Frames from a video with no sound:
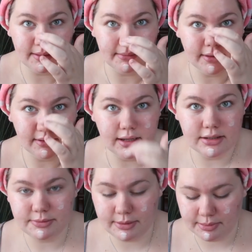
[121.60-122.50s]
primer. I
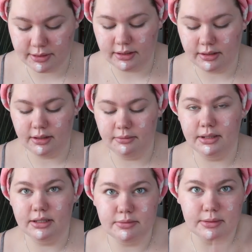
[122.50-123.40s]
just be putting it on
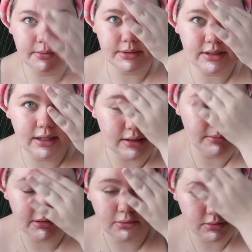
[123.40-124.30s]
because people be saying it
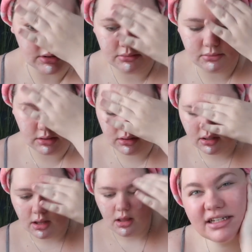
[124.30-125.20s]
be doing something.
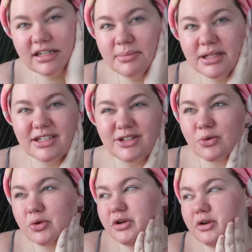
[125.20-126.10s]
It's gonna be a
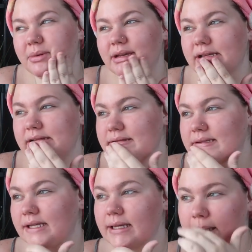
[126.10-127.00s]
tutorial
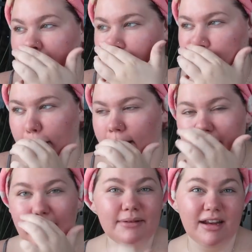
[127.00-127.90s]
because
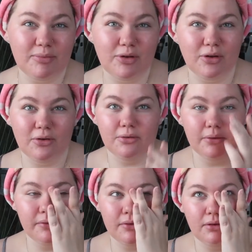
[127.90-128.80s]
I'm not a beauty
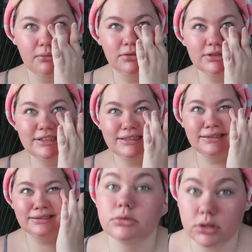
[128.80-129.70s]
guru, so we'll
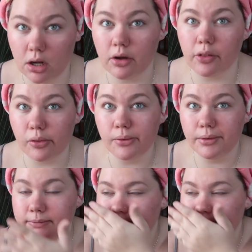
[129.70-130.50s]
just talk through it.